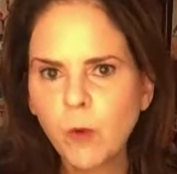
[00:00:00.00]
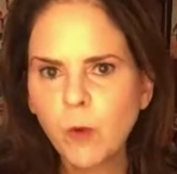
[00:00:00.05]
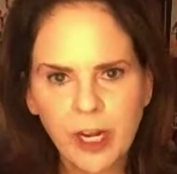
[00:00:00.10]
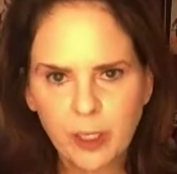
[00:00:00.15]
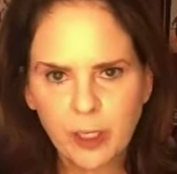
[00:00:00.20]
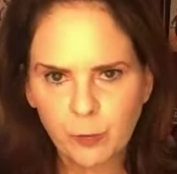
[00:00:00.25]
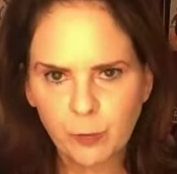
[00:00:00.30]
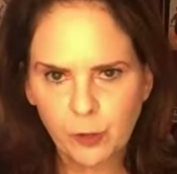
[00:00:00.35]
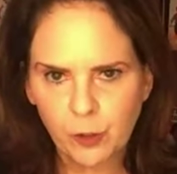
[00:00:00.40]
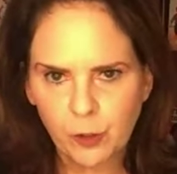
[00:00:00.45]

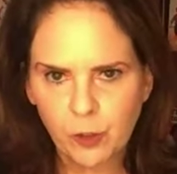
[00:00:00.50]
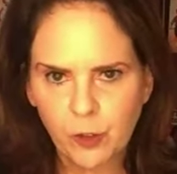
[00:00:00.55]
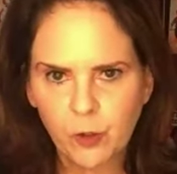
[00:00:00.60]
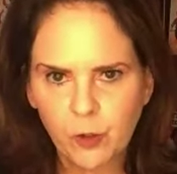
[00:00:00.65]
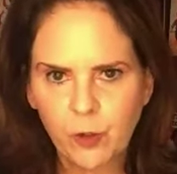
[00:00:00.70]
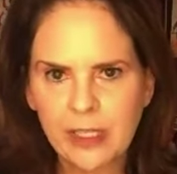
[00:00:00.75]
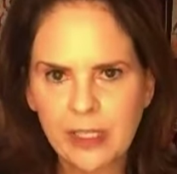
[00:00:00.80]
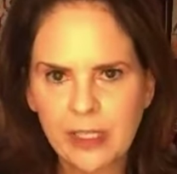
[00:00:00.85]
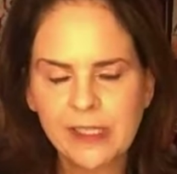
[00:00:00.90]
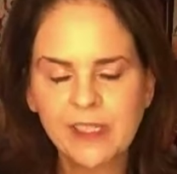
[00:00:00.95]
white, and
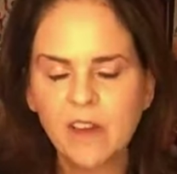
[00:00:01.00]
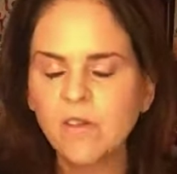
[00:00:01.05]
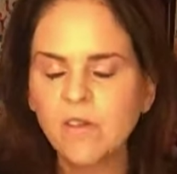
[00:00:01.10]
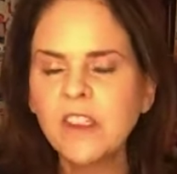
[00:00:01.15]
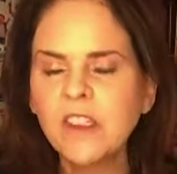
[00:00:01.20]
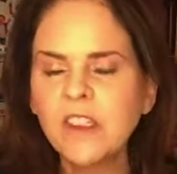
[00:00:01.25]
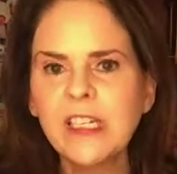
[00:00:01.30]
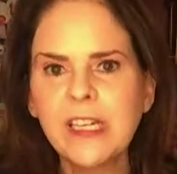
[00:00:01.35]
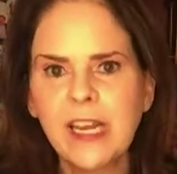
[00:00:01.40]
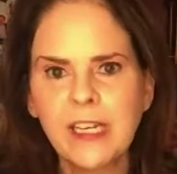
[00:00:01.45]
blue in
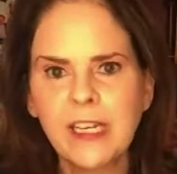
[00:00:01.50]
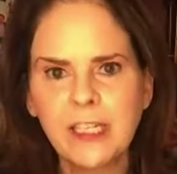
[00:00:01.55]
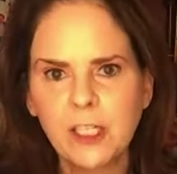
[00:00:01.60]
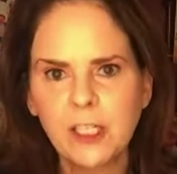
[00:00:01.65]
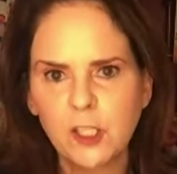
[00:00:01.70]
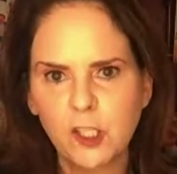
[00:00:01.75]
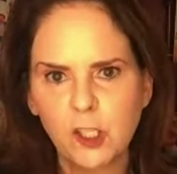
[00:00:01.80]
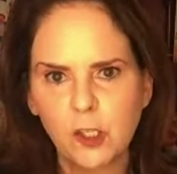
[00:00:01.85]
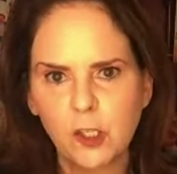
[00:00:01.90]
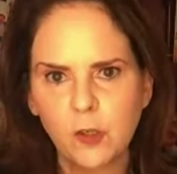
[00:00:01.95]

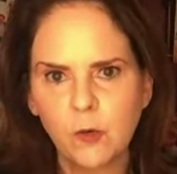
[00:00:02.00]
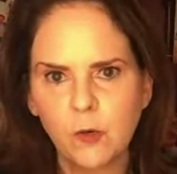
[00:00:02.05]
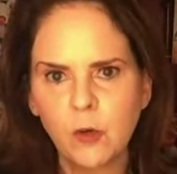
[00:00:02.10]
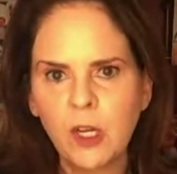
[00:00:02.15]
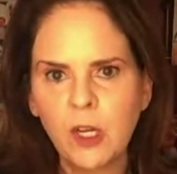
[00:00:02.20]
1782.